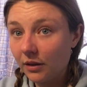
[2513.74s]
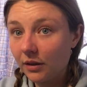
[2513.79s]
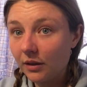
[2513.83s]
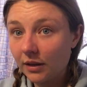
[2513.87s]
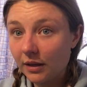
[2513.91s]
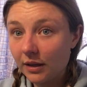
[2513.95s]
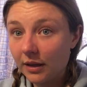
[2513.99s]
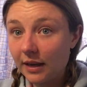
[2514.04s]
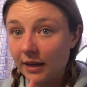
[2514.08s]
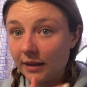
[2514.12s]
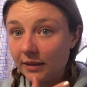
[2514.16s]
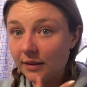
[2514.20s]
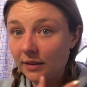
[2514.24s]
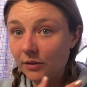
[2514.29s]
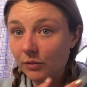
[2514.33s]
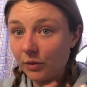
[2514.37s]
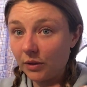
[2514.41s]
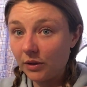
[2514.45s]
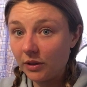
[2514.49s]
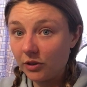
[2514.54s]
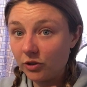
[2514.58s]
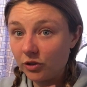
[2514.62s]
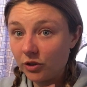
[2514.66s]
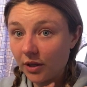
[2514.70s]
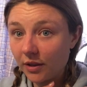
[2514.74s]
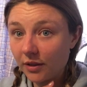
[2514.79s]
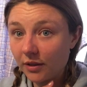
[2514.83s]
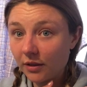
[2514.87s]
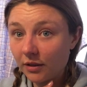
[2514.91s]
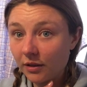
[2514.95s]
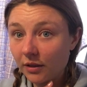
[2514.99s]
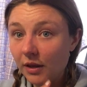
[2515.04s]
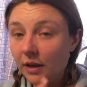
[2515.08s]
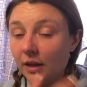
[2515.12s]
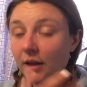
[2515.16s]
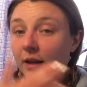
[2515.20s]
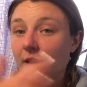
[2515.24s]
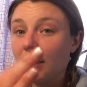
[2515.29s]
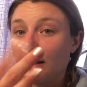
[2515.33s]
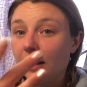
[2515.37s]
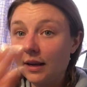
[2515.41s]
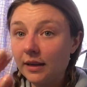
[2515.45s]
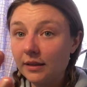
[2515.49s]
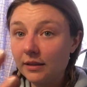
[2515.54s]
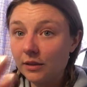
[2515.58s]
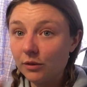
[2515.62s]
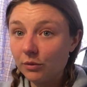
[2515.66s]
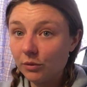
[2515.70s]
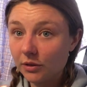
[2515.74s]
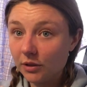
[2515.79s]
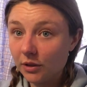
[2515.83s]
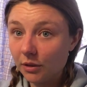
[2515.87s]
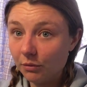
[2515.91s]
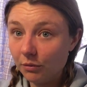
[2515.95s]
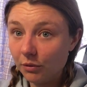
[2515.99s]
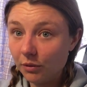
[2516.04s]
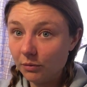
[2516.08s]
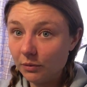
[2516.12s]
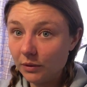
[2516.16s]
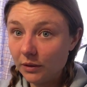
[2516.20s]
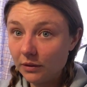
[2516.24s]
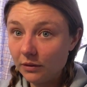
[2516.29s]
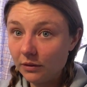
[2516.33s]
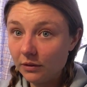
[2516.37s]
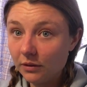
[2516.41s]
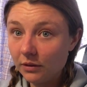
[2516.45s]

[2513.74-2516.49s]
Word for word: Connected with each other, connected with the moment.